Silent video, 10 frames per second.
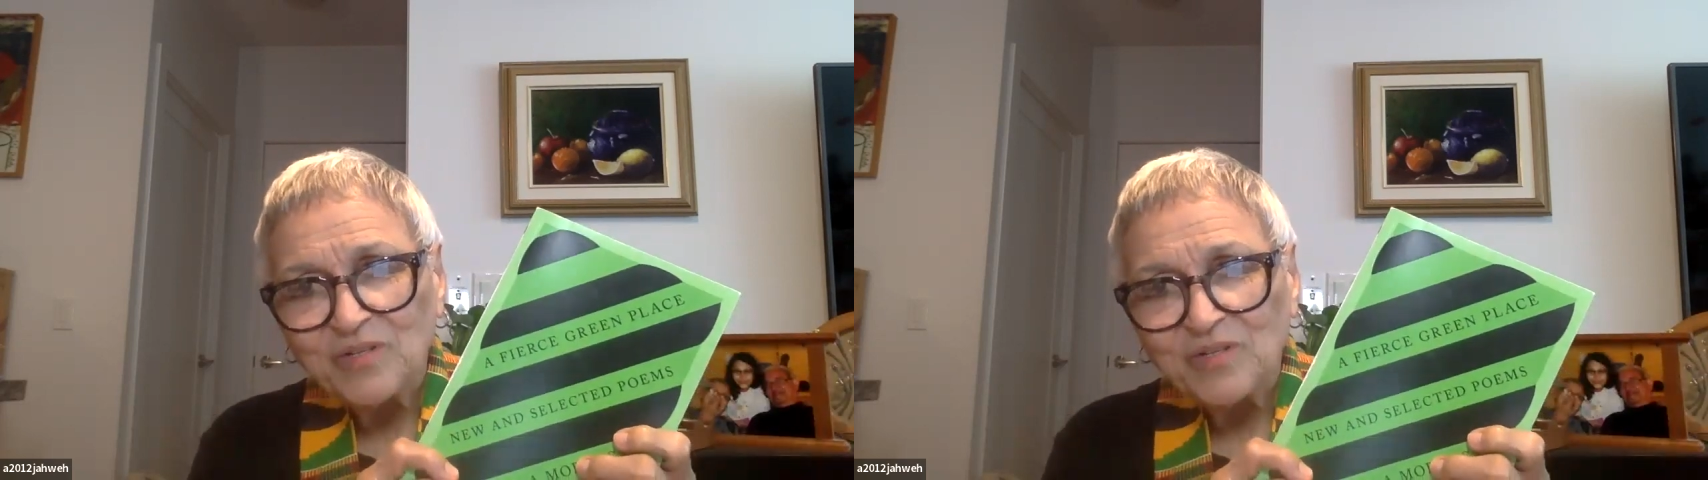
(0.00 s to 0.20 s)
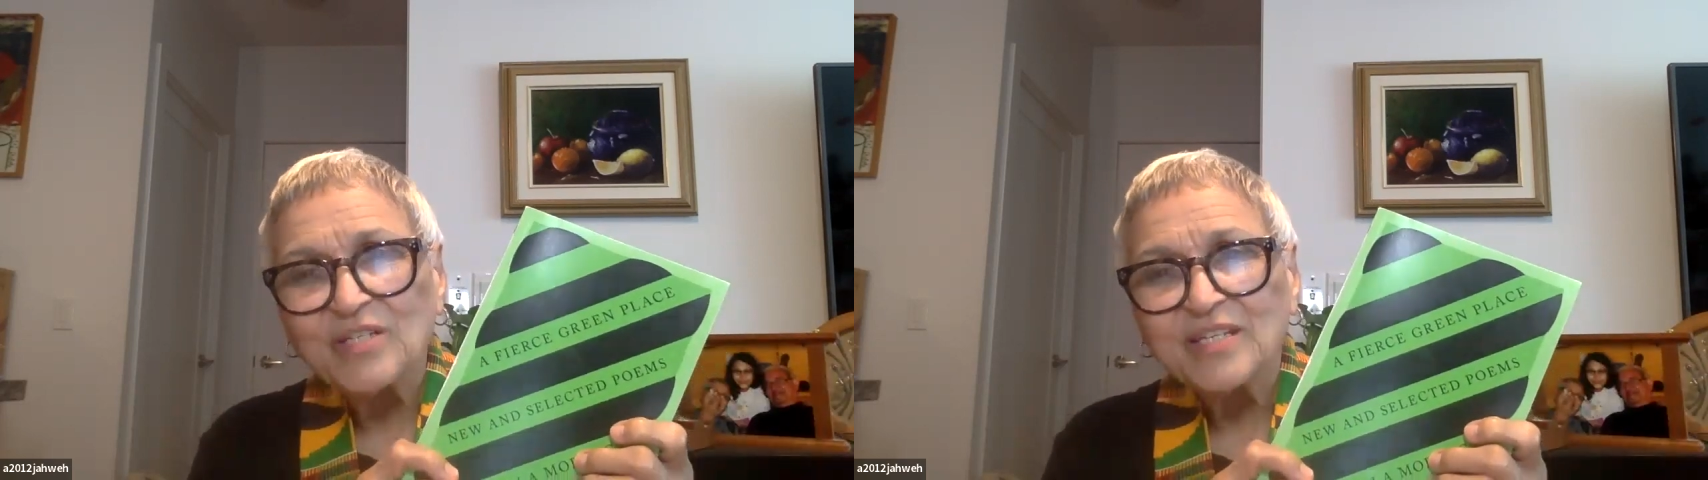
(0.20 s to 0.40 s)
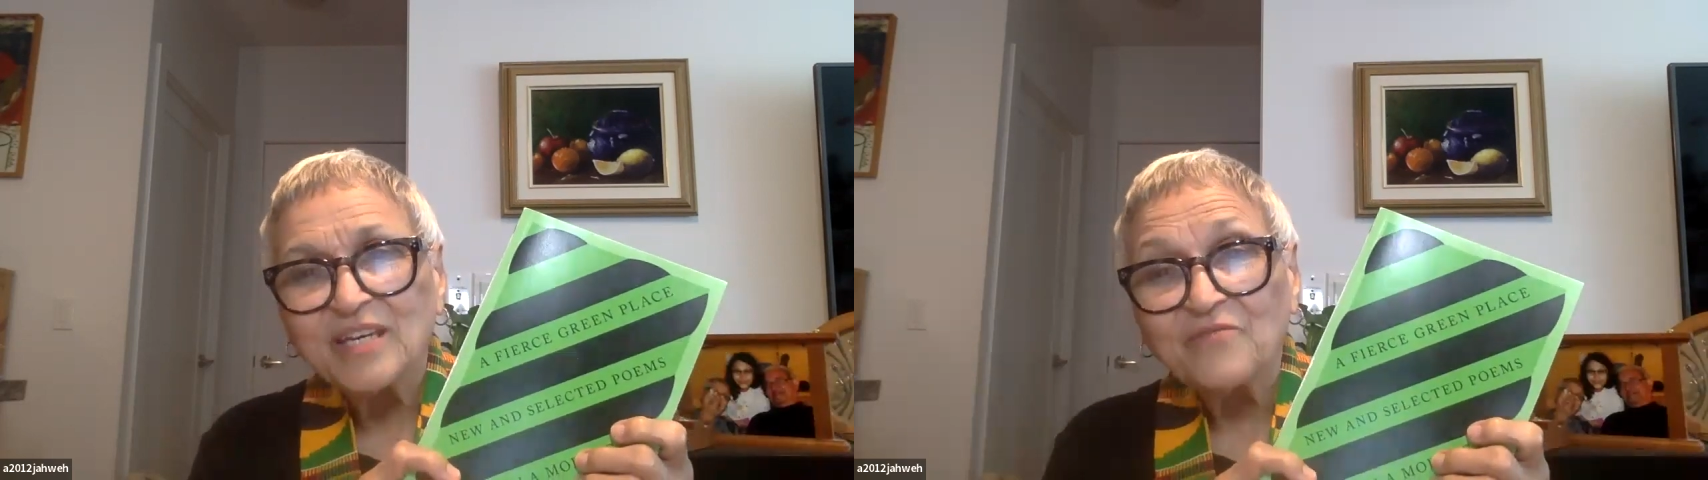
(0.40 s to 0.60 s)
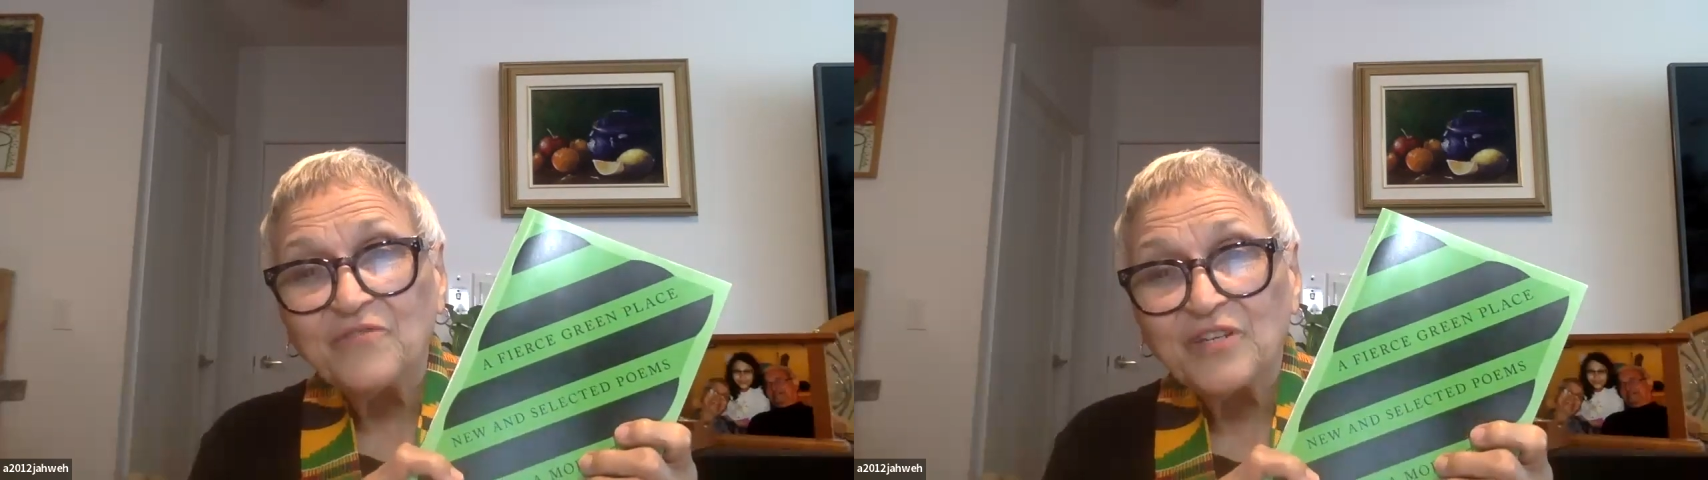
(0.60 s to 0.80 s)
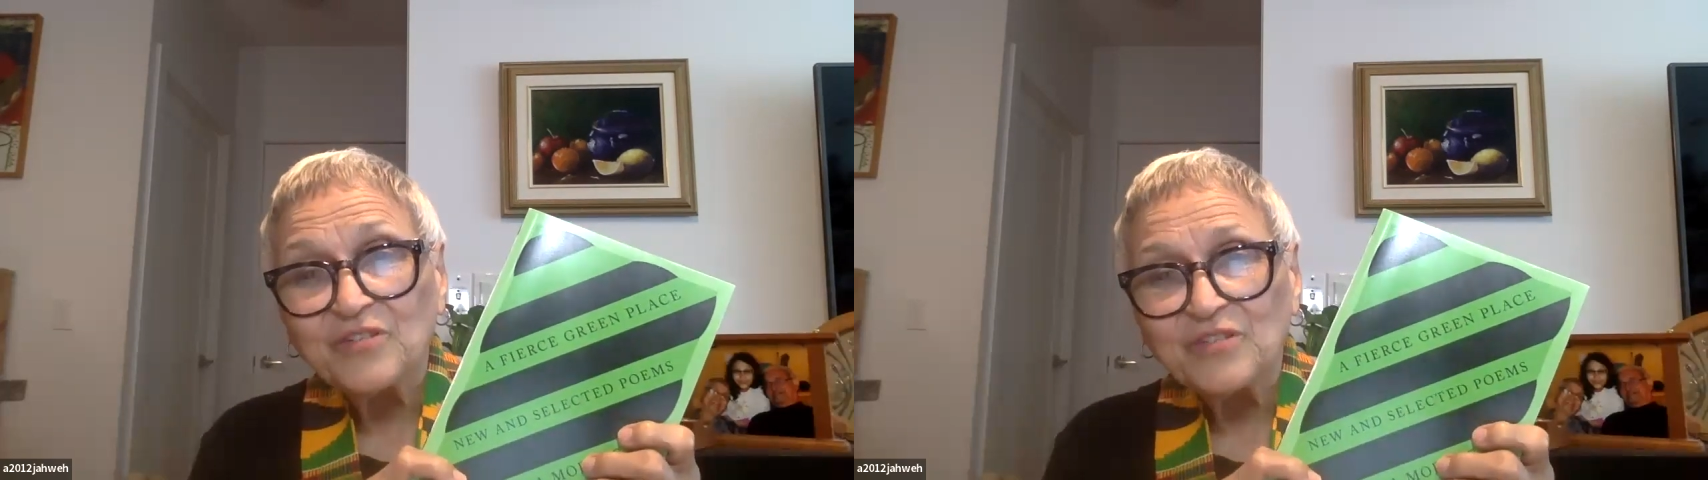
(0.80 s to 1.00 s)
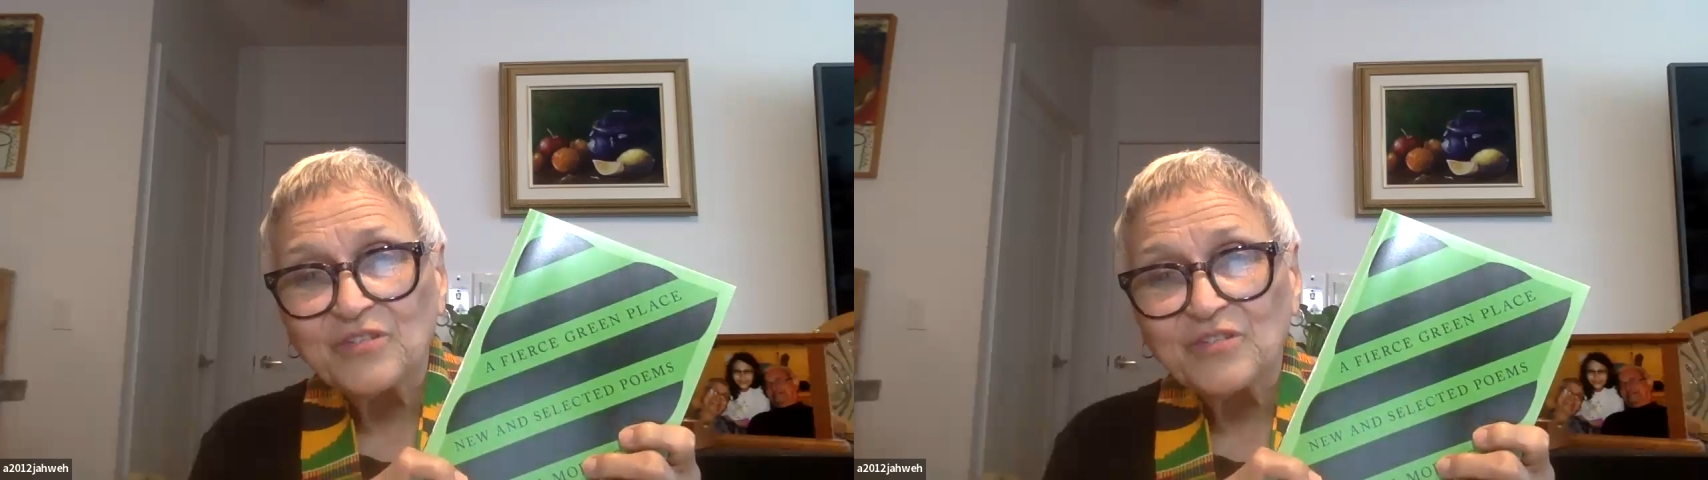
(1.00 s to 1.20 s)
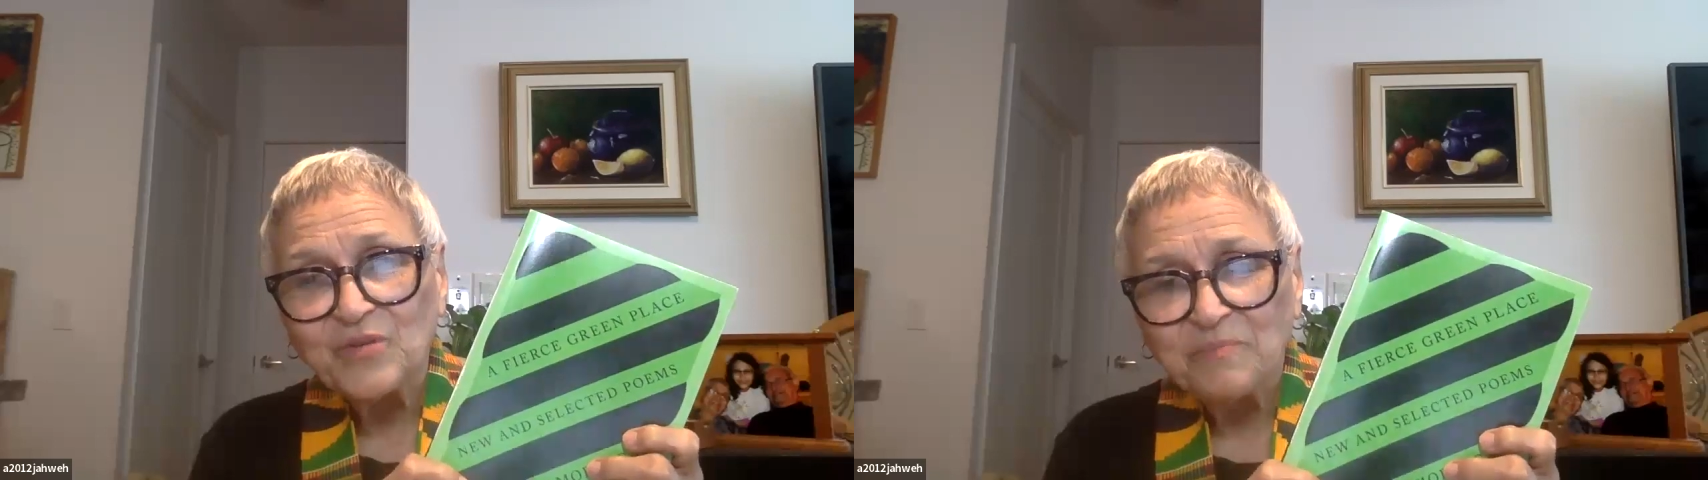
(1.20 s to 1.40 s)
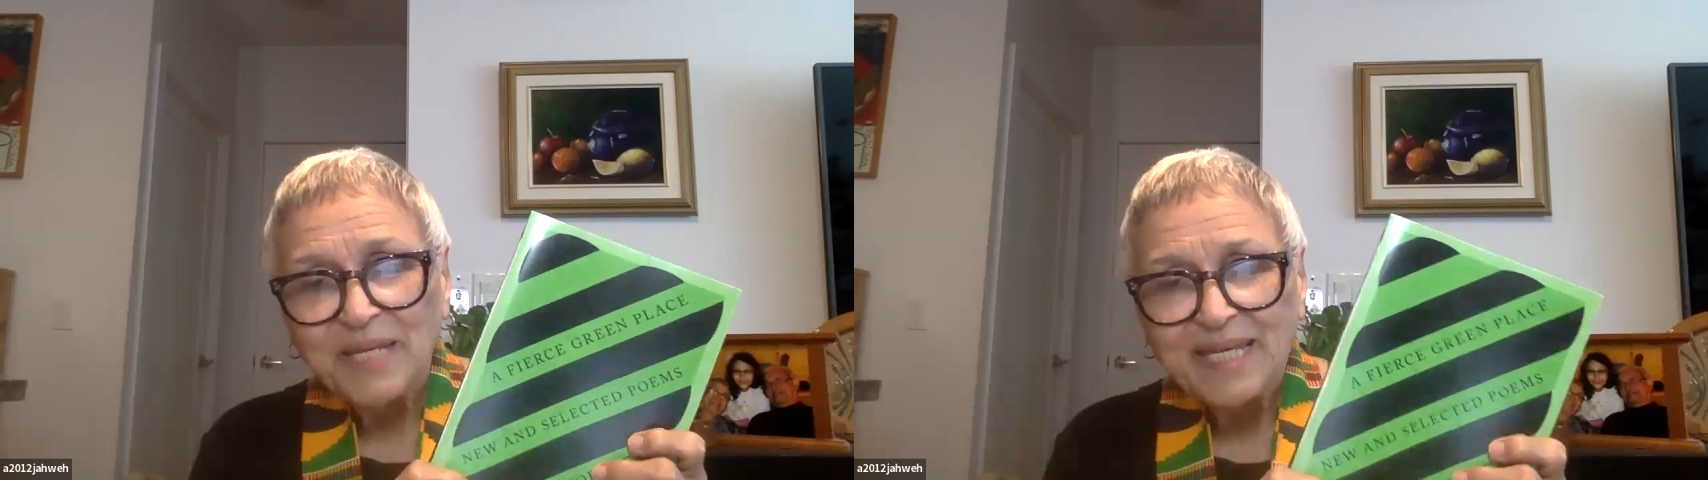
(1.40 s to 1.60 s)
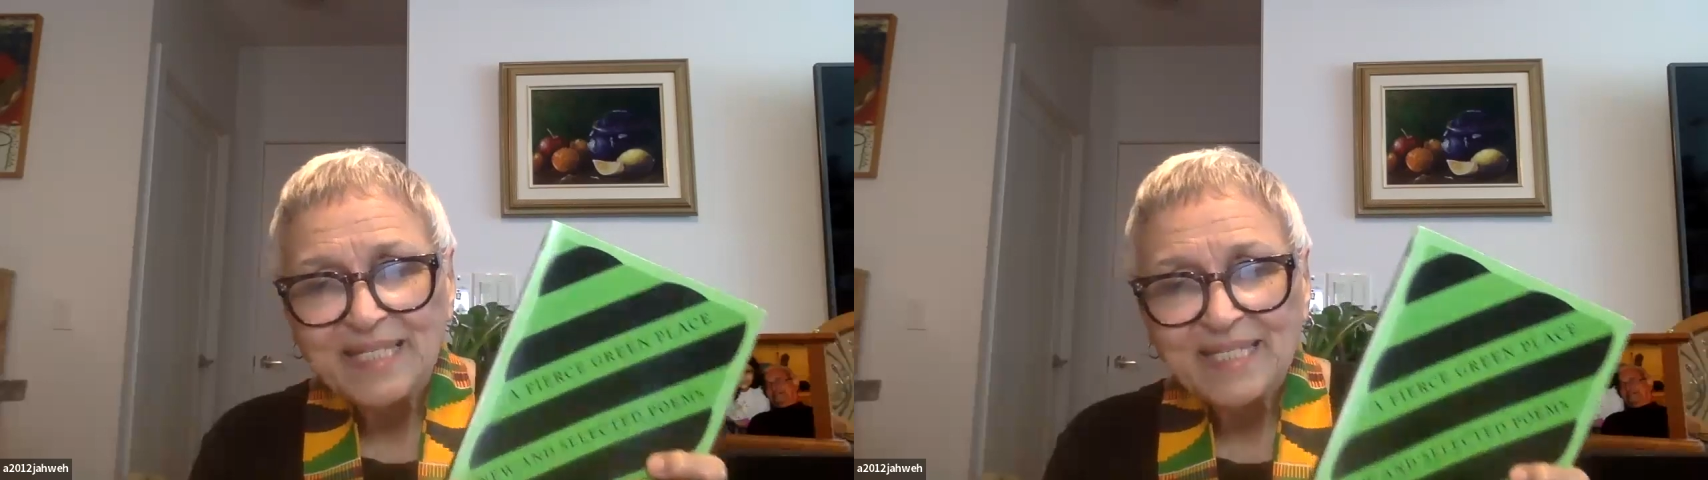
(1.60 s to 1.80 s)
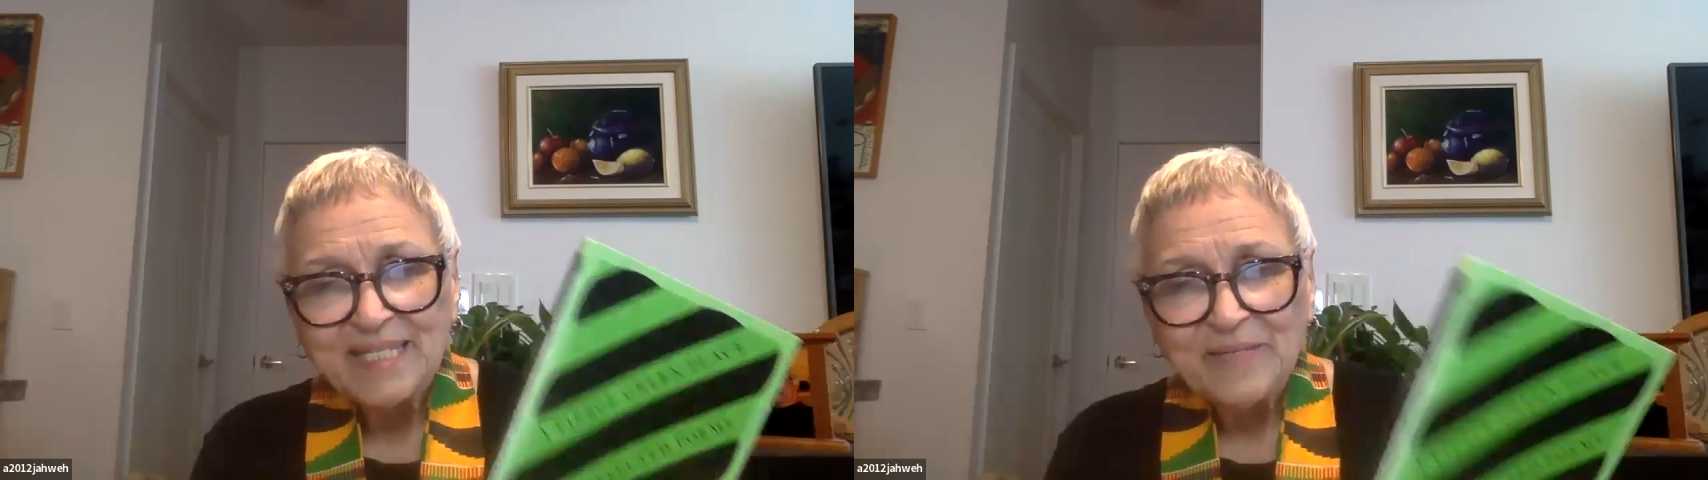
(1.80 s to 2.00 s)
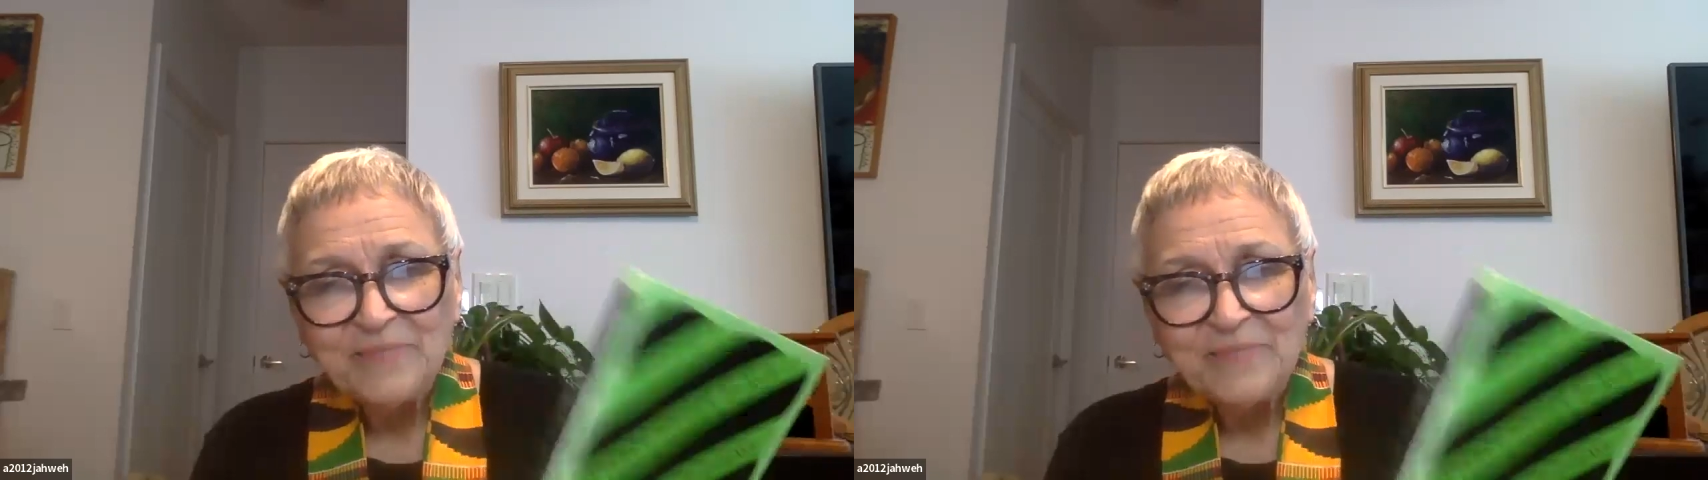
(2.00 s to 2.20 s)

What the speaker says: called A Fierce Green Place.